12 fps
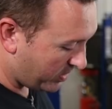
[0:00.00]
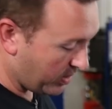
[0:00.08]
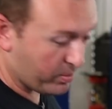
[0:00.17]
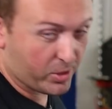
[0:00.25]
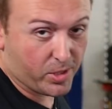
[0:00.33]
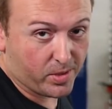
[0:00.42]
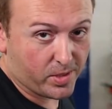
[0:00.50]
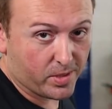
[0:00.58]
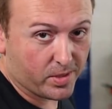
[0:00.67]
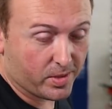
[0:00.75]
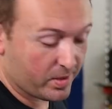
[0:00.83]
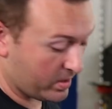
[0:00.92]

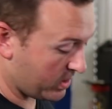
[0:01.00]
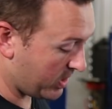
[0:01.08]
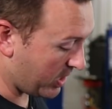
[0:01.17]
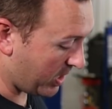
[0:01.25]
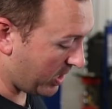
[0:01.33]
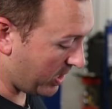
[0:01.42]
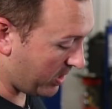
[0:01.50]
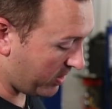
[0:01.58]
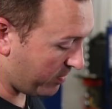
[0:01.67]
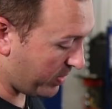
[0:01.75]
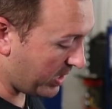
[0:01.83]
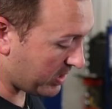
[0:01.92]
temperatures
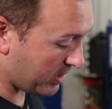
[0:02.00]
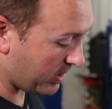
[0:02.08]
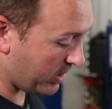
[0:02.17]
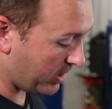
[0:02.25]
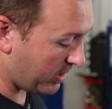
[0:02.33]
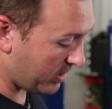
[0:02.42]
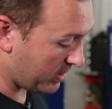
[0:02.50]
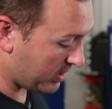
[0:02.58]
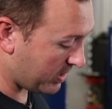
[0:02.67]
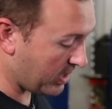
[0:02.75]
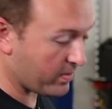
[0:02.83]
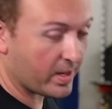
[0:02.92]
and basically
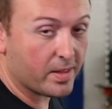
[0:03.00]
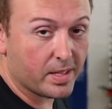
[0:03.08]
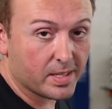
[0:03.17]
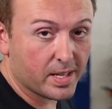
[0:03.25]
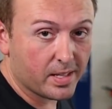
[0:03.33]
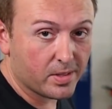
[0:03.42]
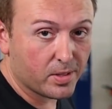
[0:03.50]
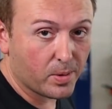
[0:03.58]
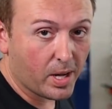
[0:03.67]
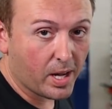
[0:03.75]
see if anything's getting too